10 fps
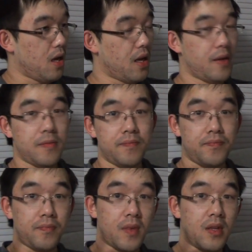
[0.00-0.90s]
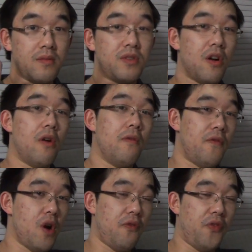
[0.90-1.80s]
um, so
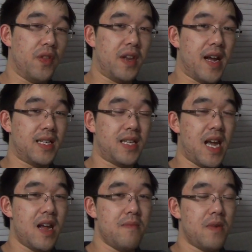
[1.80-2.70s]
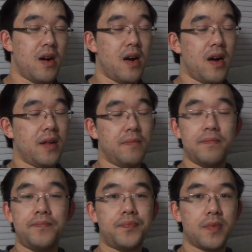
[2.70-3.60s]
vote for the next game. Uh,
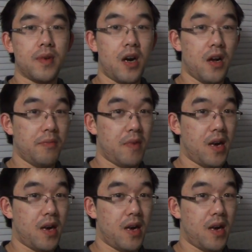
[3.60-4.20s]
on